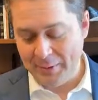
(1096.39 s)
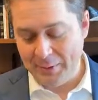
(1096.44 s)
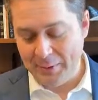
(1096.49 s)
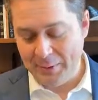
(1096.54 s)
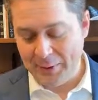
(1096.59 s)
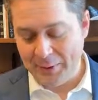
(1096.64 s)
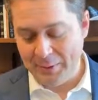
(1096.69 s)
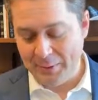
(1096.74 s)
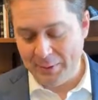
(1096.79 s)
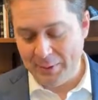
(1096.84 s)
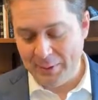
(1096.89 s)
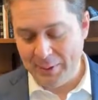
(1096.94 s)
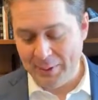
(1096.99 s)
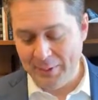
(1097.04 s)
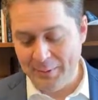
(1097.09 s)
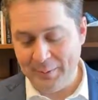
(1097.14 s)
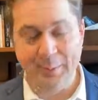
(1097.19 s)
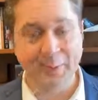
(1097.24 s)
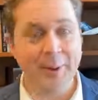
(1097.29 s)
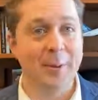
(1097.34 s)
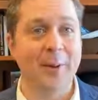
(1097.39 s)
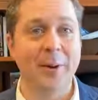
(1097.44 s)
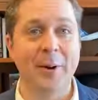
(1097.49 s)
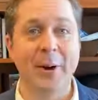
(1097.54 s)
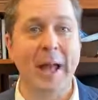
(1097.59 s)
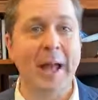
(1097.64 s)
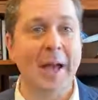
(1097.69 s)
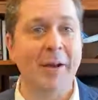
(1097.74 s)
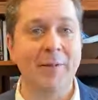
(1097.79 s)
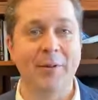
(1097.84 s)
Question period would be about
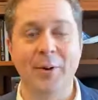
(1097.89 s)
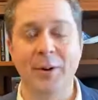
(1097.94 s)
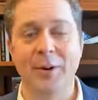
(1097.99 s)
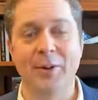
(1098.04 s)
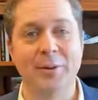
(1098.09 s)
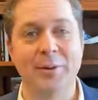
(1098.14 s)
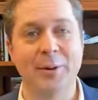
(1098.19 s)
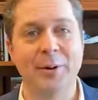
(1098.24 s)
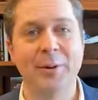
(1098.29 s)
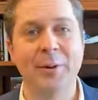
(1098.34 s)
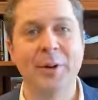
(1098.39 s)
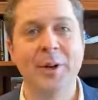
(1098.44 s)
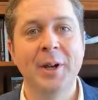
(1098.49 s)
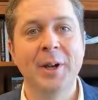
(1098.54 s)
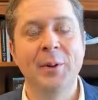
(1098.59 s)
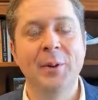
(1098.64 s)
halfway through.